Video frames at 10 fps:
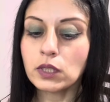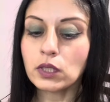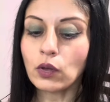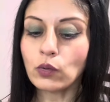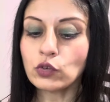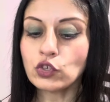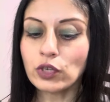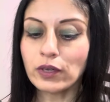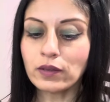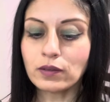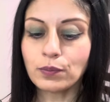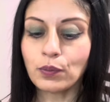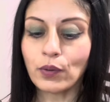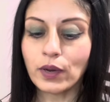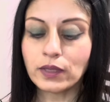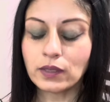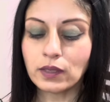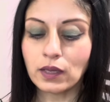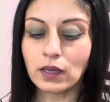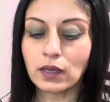so she's
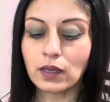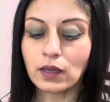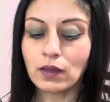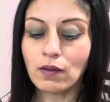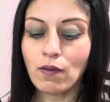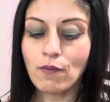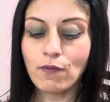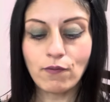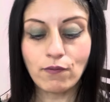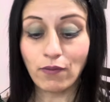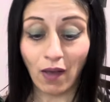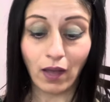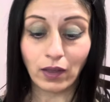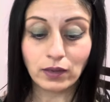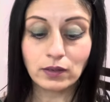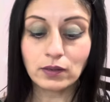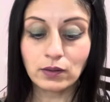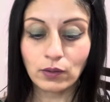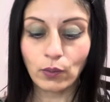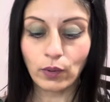pretty fine
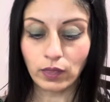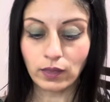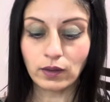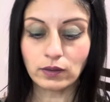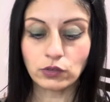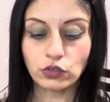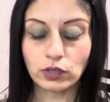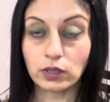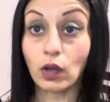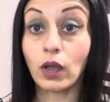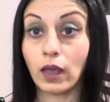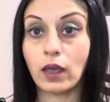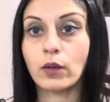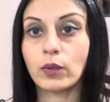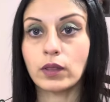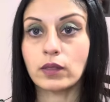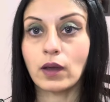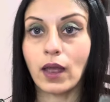with it. She's okay with the